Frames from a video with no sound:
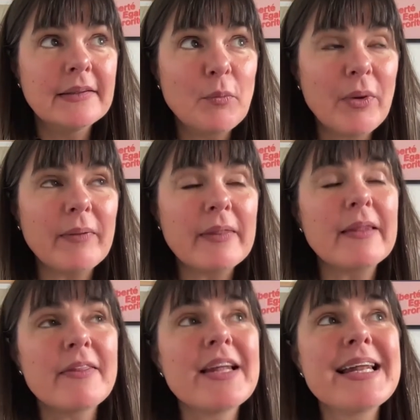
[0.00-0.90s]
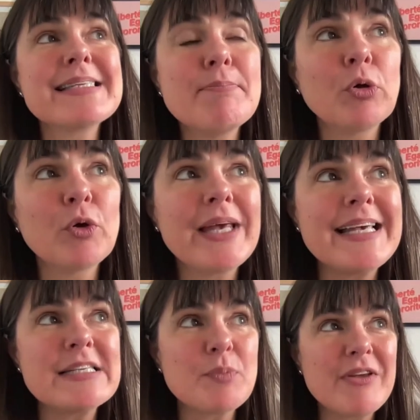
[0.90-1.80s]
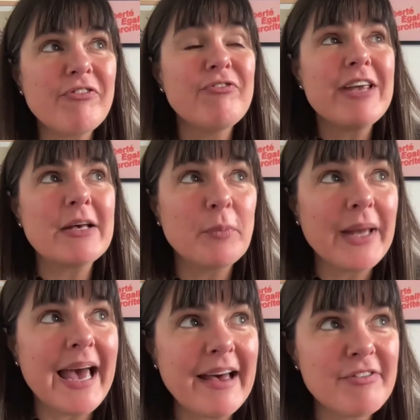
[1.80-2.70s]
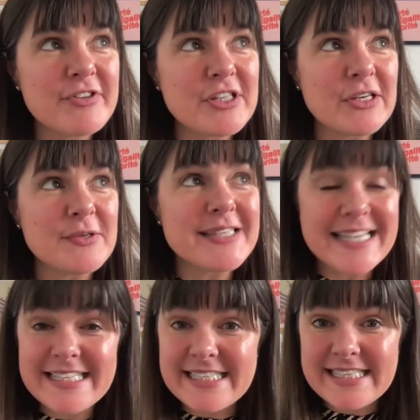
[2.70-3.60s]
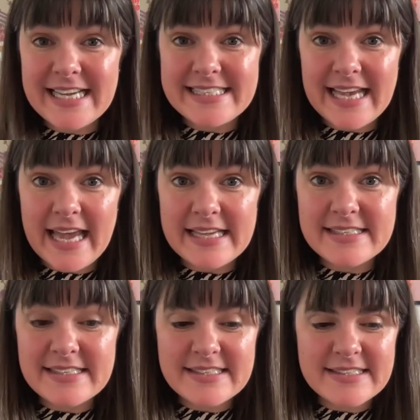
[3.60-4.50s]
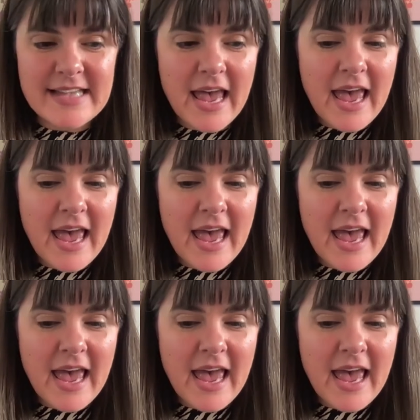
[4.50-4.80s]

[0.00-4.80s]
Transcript: that as employees, we feel we have to sit at our desks